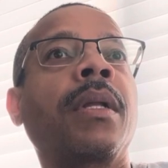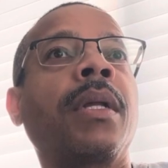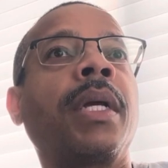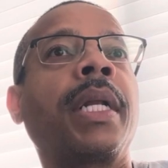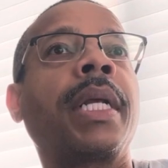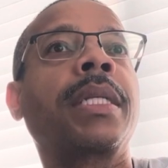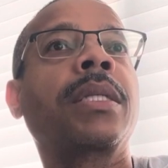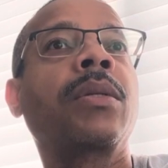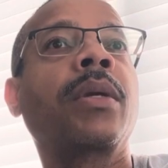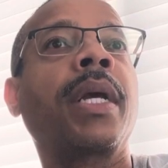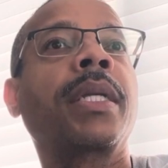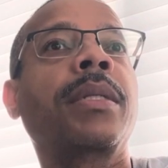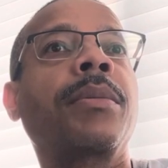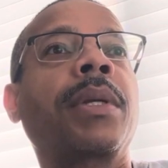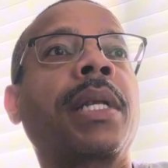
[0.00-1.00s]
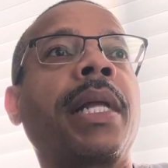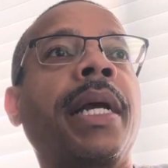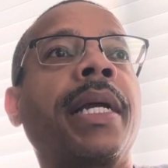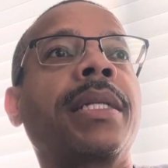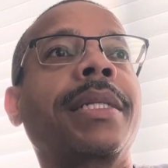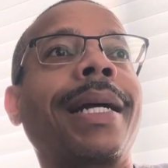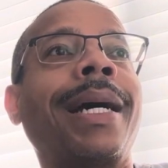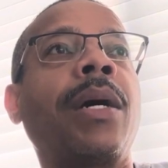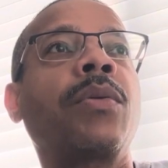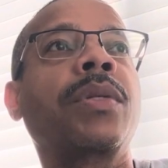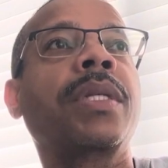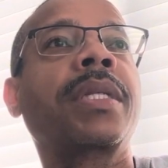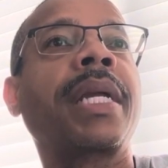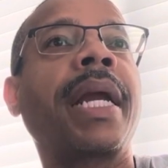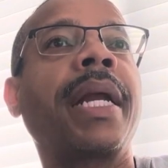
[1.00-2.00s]
And I still got some clients
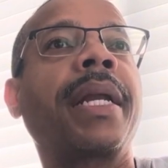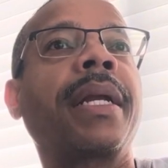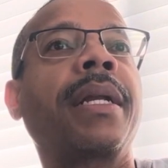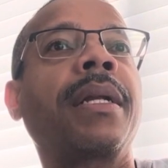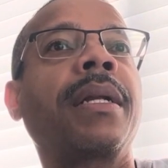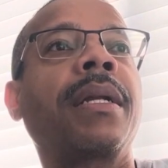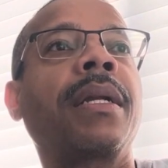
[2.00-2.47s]
outstanding.